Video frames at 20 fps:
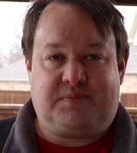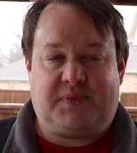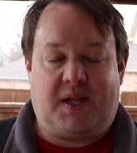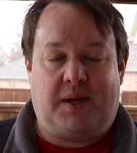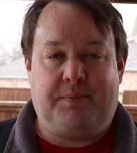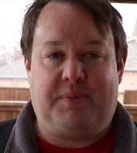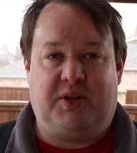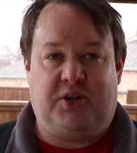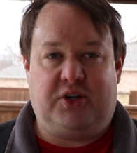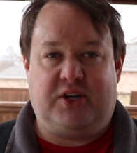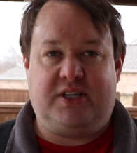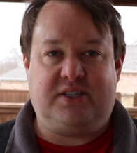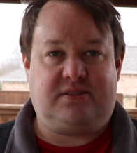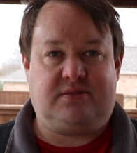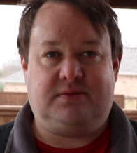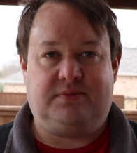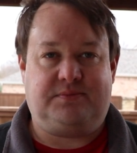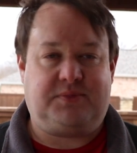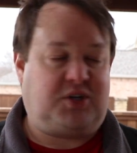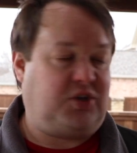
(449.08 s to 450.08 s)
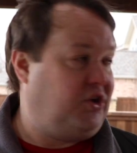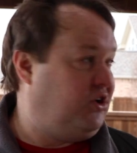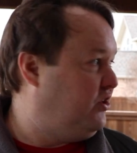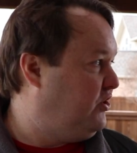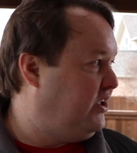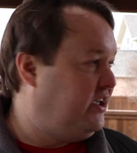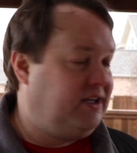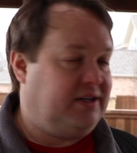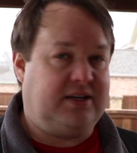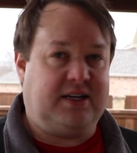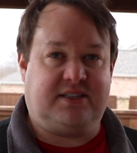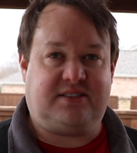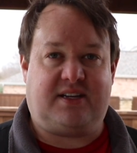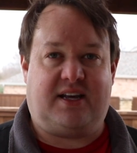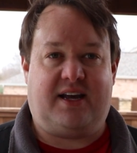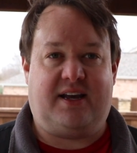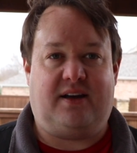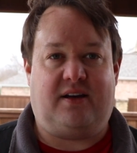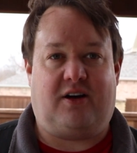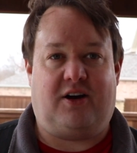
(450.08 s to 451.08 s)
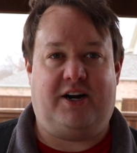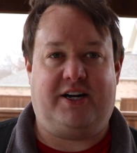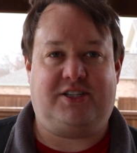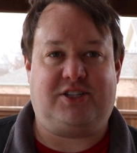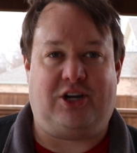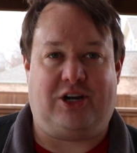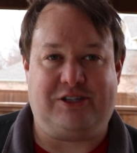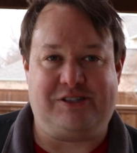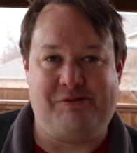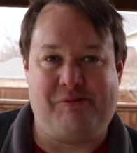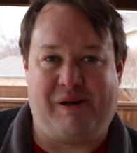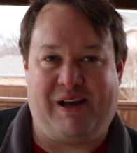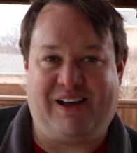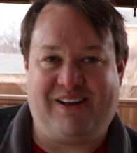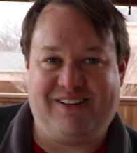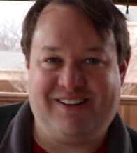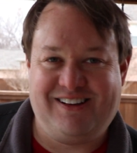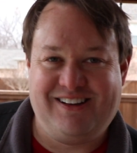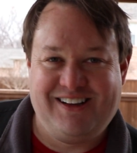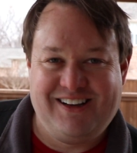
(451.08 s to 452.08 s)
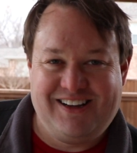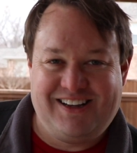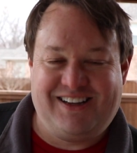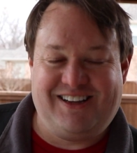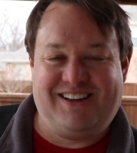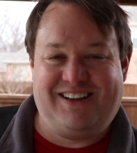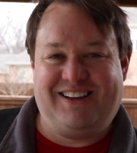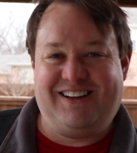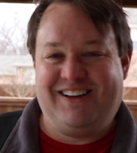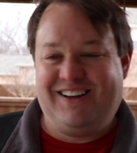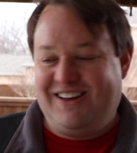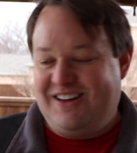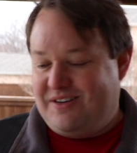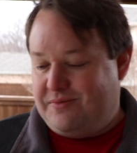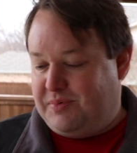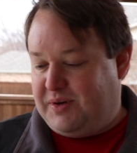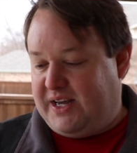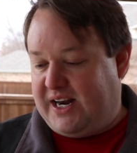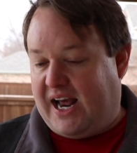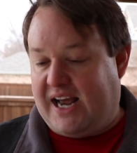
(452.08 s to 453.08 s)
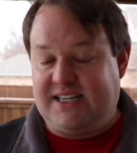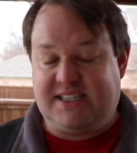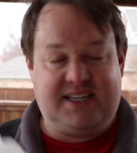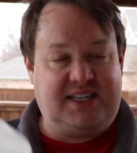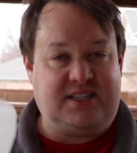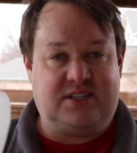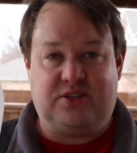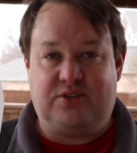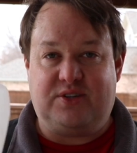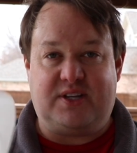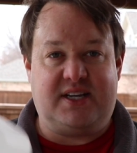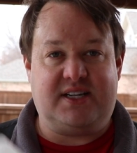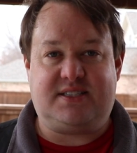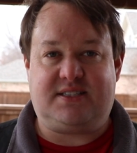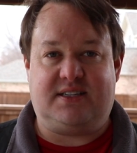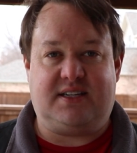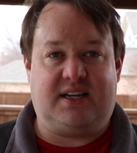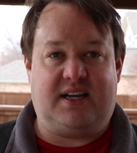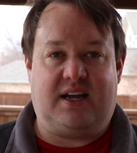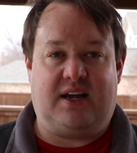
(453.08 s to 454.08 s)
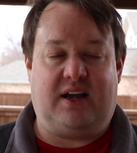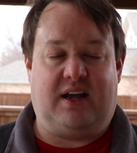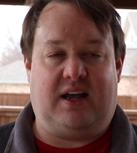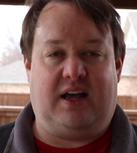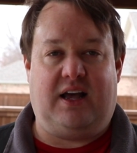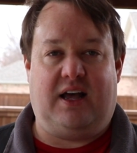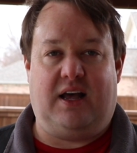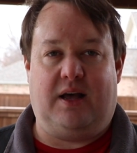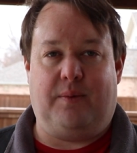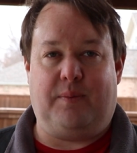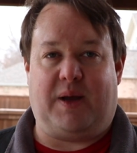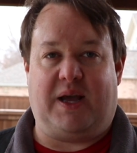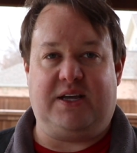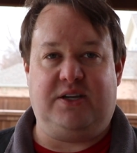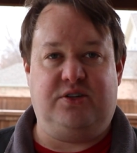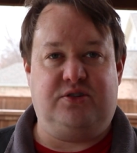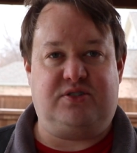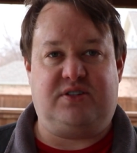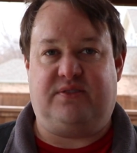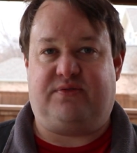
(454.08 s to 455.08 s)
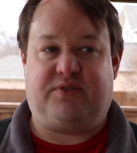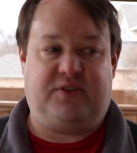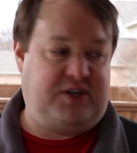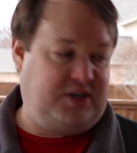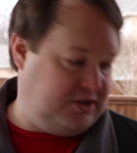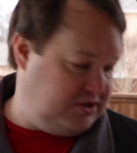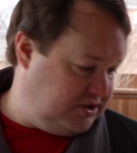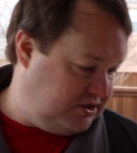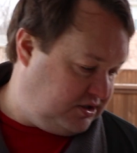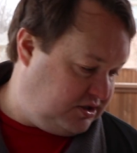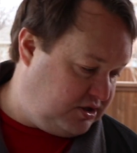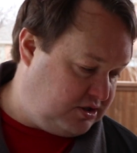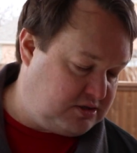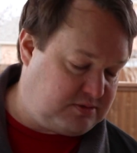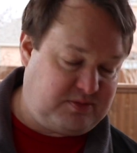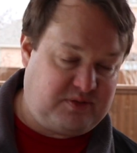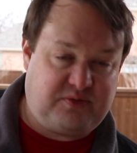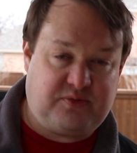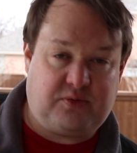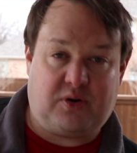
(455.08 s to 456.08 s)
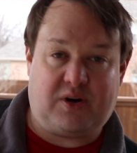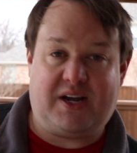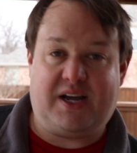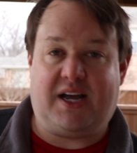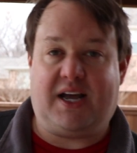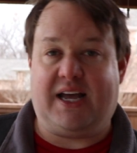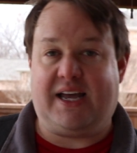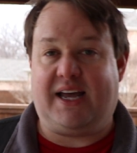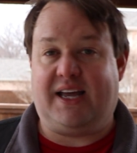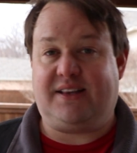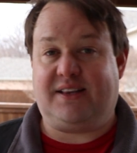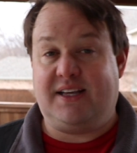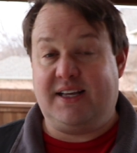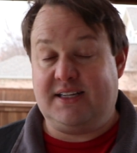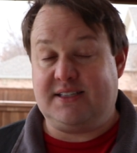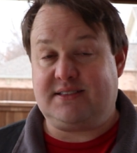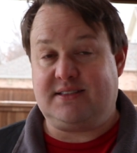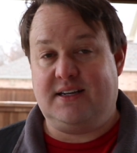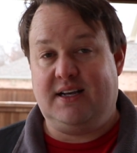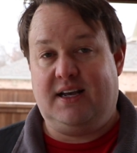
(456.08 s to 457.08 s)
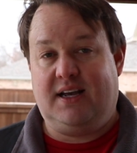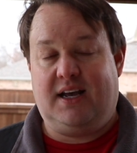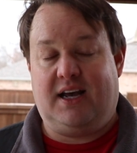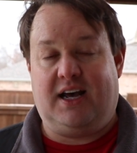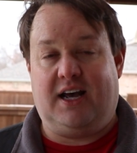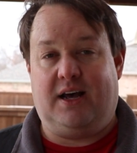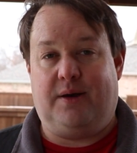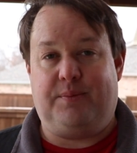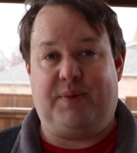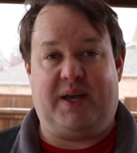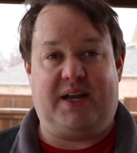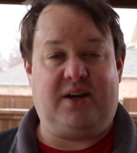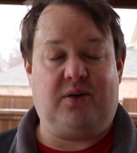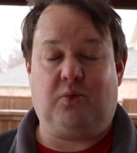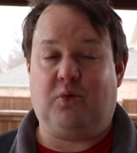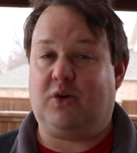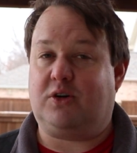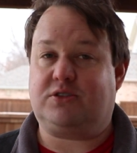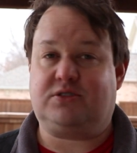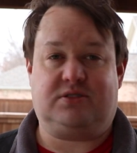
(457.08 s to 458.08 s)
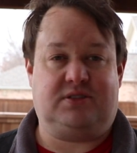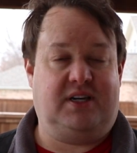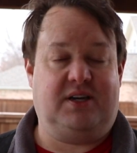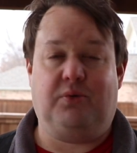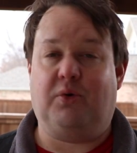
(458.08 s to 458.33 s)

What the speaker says: abilities, clearly, as I already talked about. But I did do this, and I used it for years and years before I got this, and it works